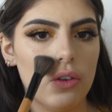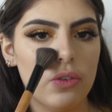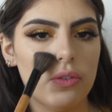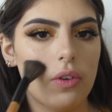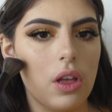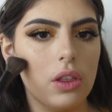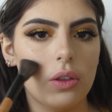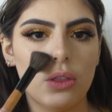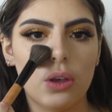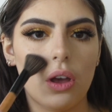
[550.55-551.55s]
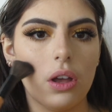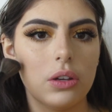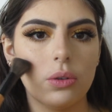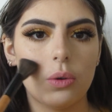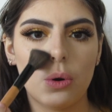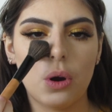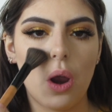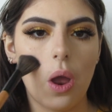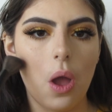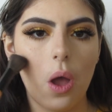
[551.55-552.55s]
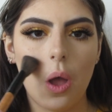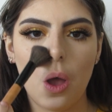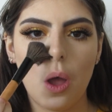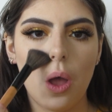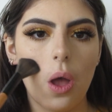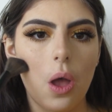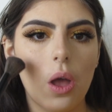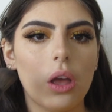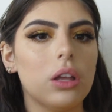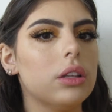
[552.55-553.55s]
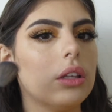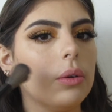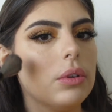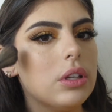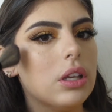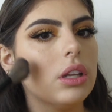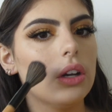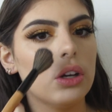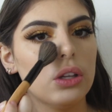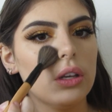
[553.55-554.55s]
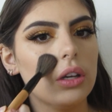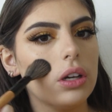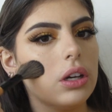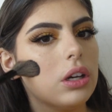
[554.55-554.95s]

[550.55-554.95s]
follow the contour that we did earlier.